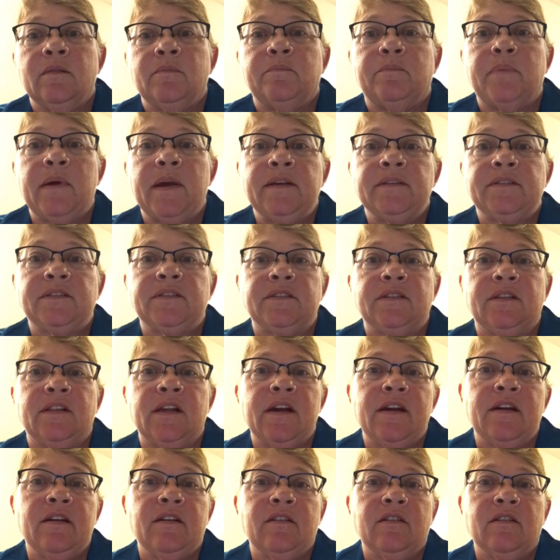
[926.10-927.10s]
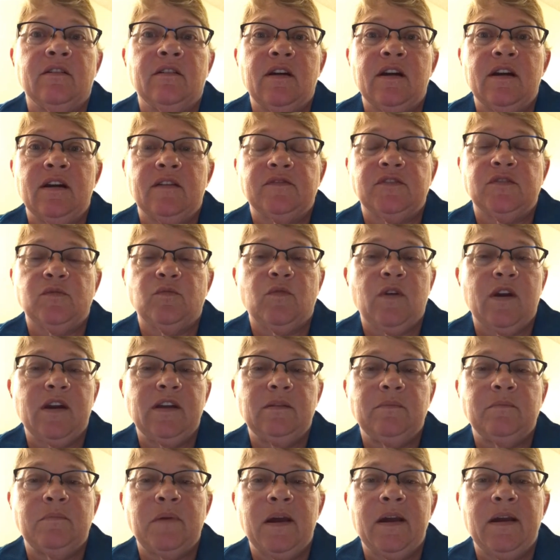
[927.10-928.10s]
base layer. I have some
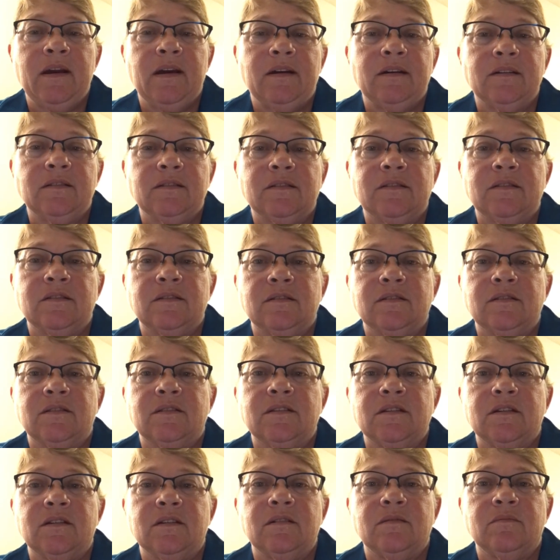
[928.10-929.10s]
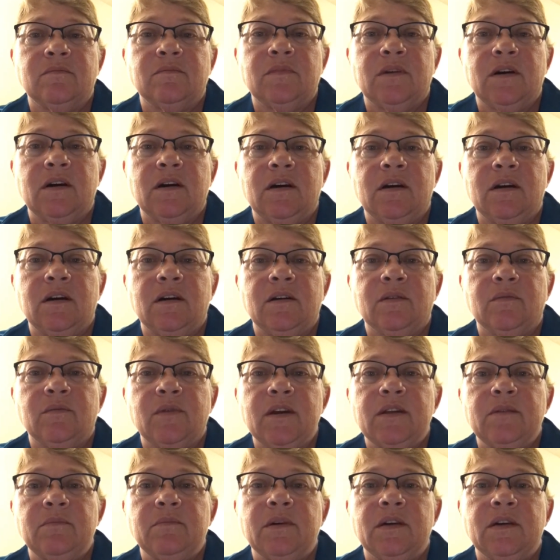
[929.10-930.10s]
rain pants and some
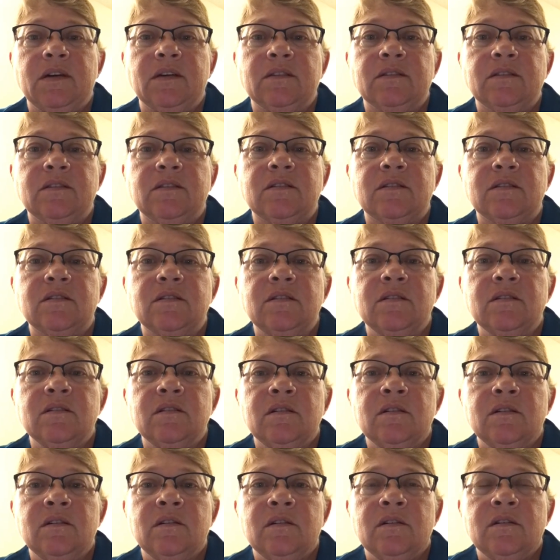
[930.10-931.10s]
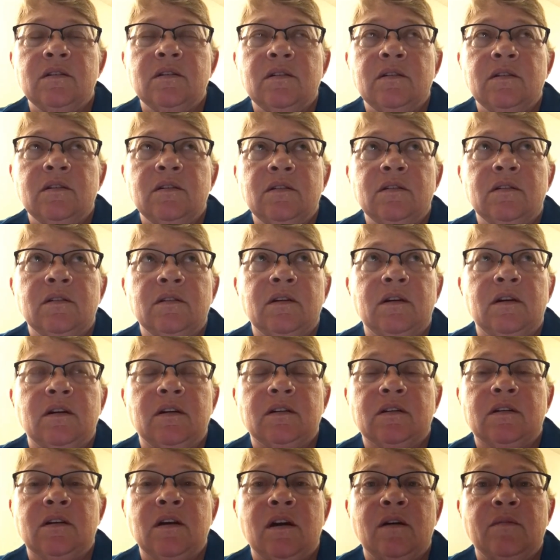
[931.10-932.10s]
rain mitts
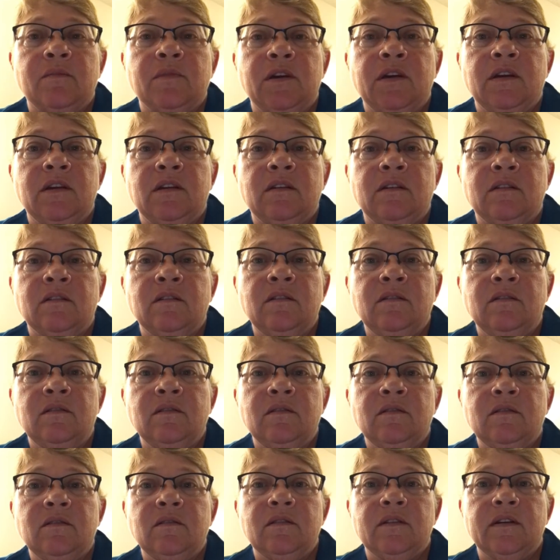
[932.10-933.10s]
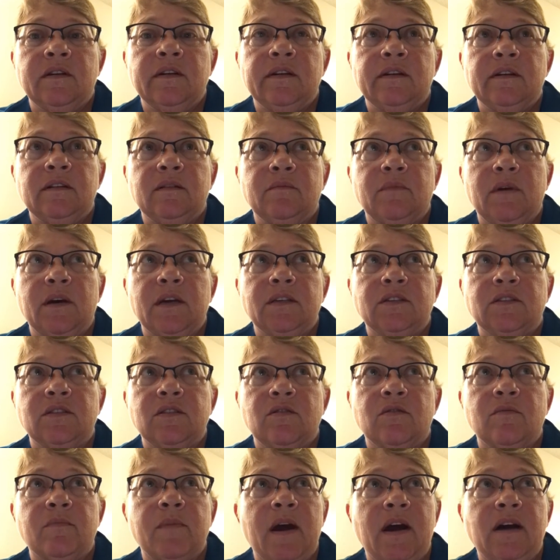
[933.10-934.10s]
coming, and my
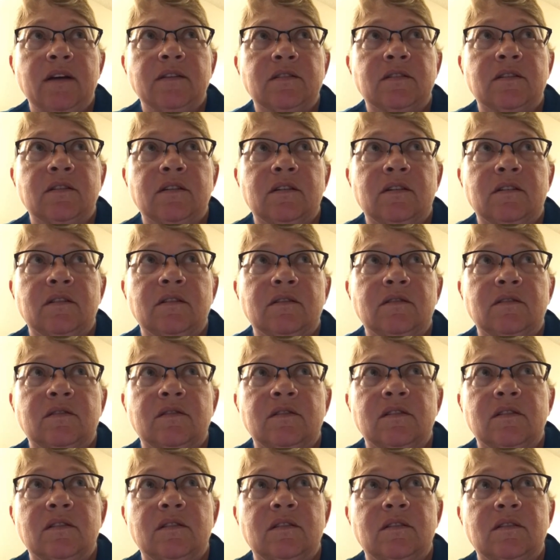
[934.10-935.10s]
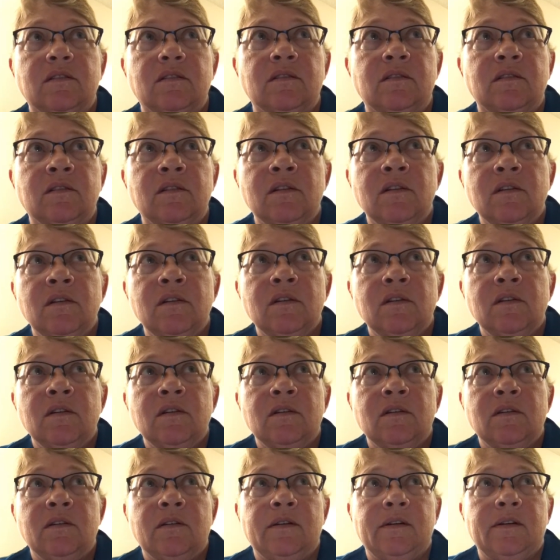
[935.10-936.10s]
snow baskets, and
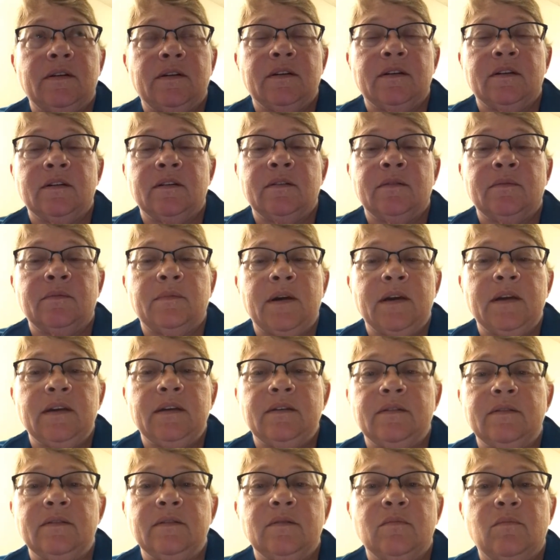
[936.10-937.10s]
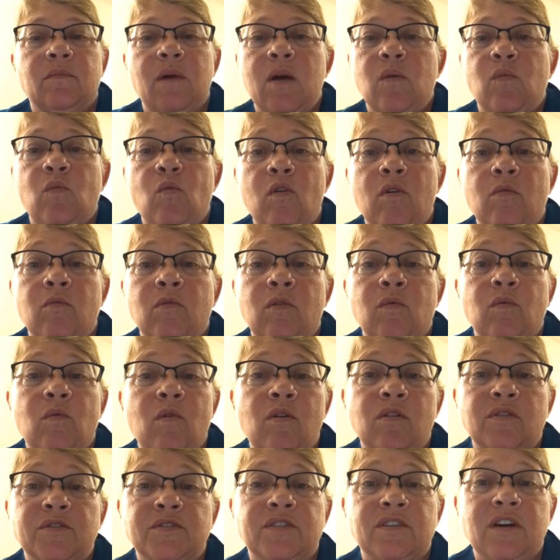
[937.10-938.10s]
my warmer
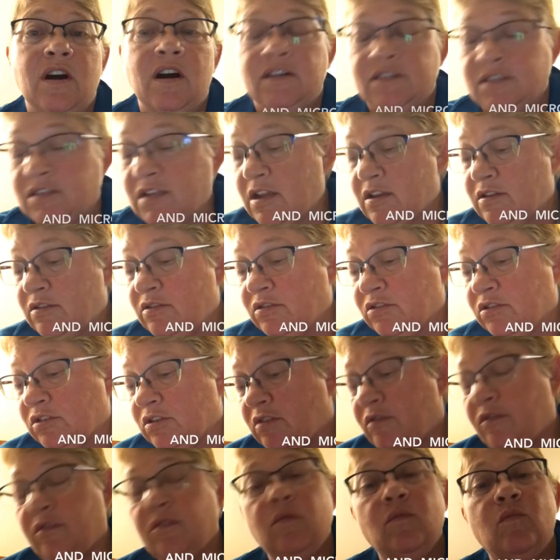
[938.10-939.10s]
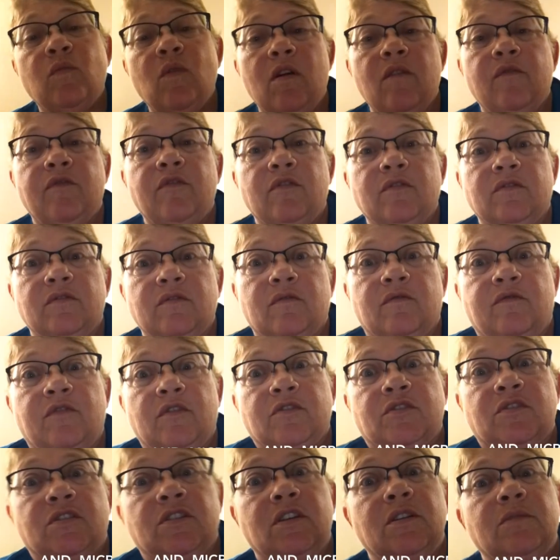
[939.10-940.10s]
wool socks that I usually wear
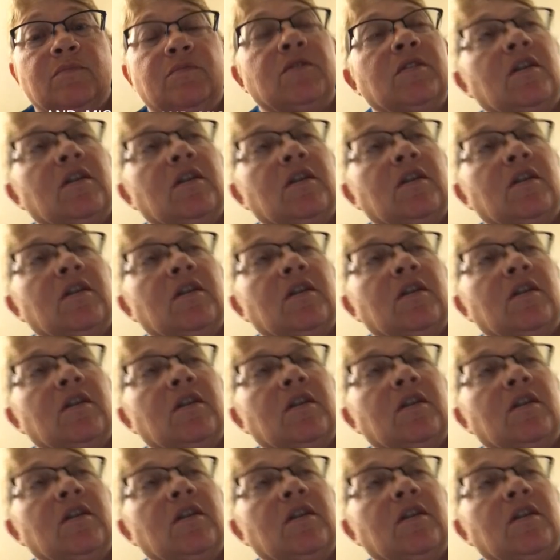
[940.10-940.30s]
for sleep